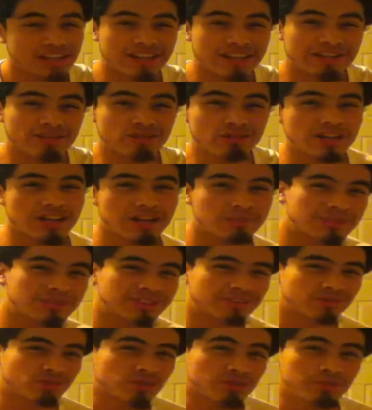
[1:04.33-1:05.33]
Like you don't gotta be
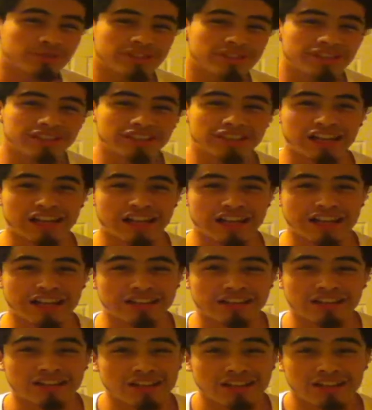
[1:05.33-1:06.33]
screaming and
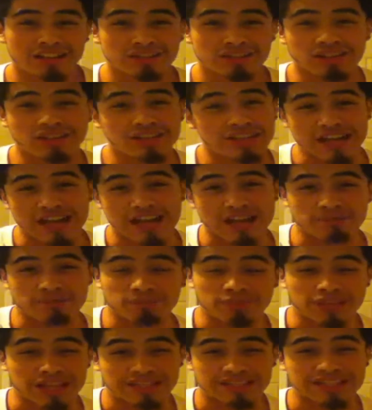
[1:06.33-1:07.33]
like looking
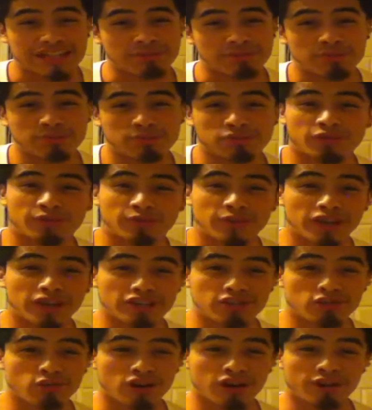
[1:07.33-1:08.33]
at like telling people to follow
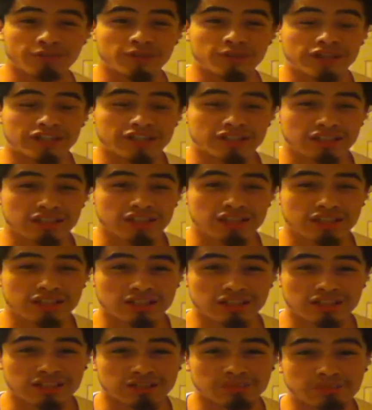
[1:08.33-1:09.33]
you on fucking
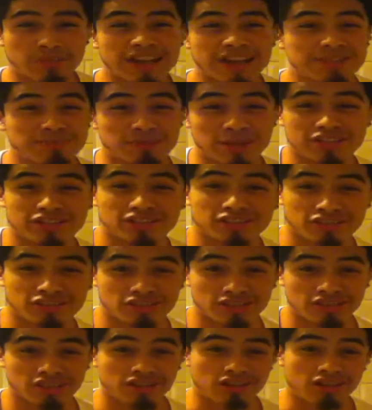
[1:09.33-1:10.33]
uh, MySpace and
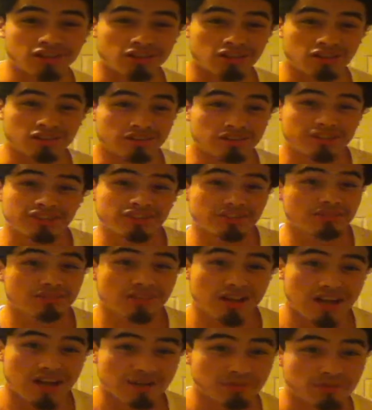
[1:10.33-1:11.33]
shit or, or
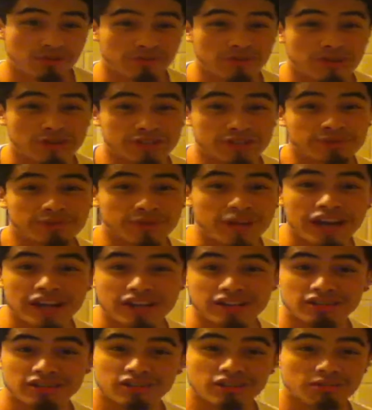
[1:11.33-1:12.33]
Instagram or fucking
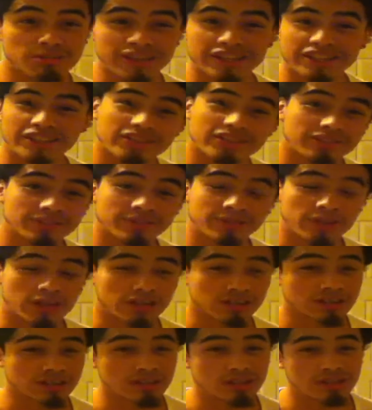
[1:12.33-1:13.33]
Vine and shit. Nobody gives a
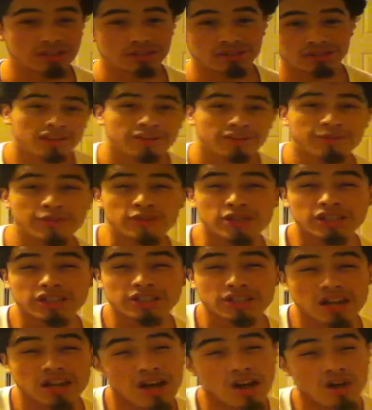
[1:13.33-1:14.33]
fuck, dog. If you're a
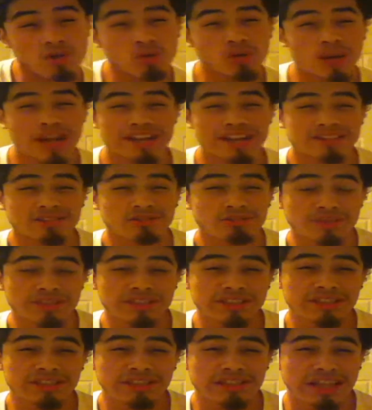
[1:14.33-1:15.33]
girl who likes to
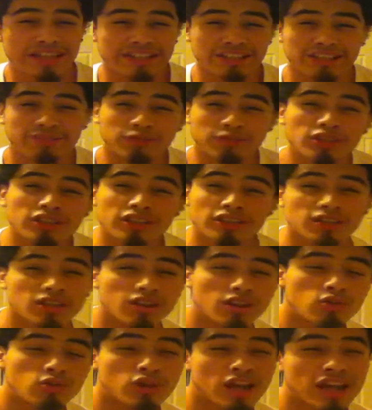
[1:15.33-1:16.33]
be like, if you're a
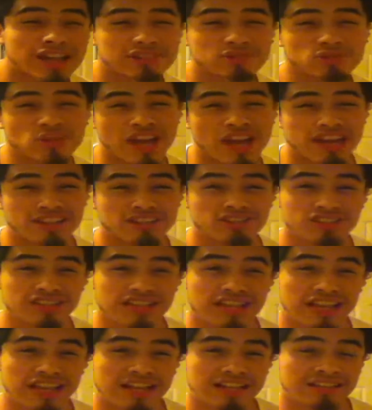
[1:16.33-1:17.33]
girl who likes to
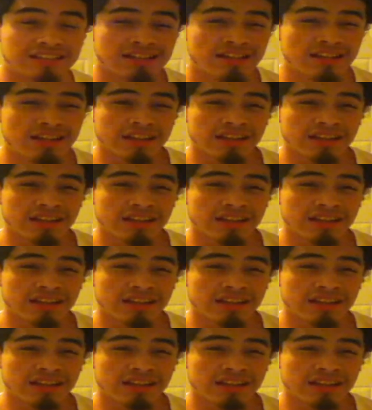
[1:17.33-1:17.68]
exercise